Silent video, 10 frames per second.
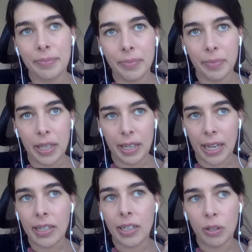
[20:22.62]

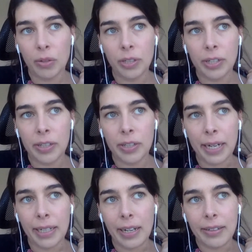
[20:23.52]
again included in the
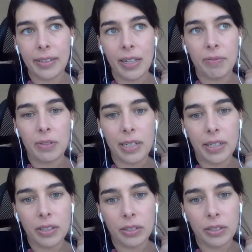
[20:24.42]
pact, and I think that was
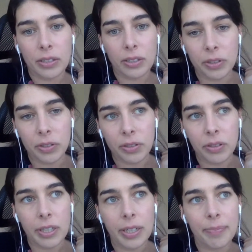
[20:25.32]
less
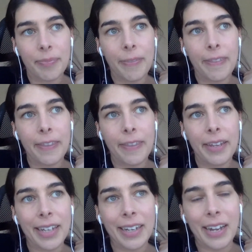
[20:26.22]
controversial. And
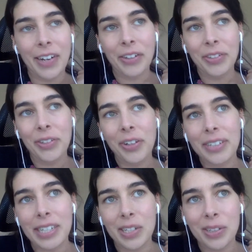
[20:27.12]
also on
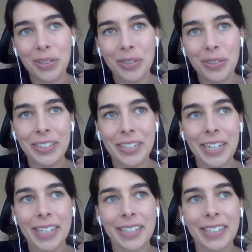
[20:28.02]
the internal
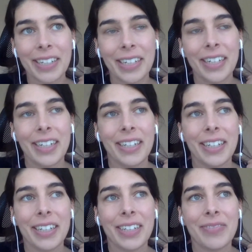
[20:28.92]
side,
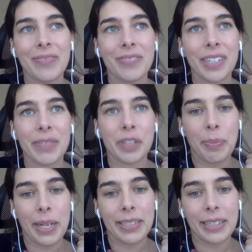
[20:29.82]
it was
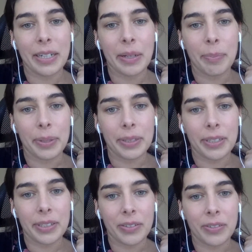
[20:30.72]
basically
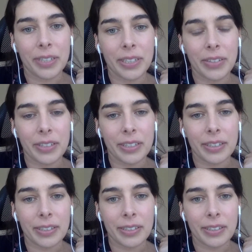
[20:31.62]
building already on
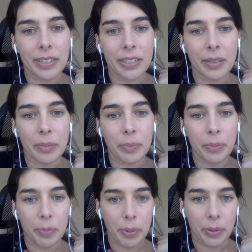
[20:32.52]
existing
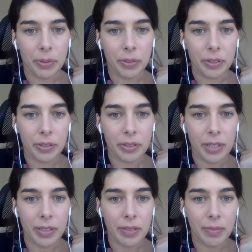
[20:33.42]
proposals
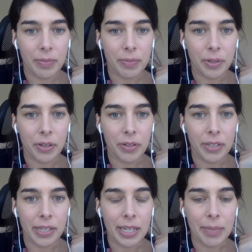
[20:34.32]
that were on the
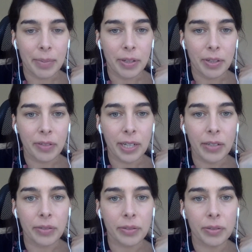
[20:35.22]
table of
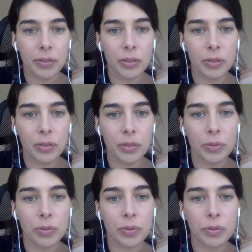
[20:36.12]
how to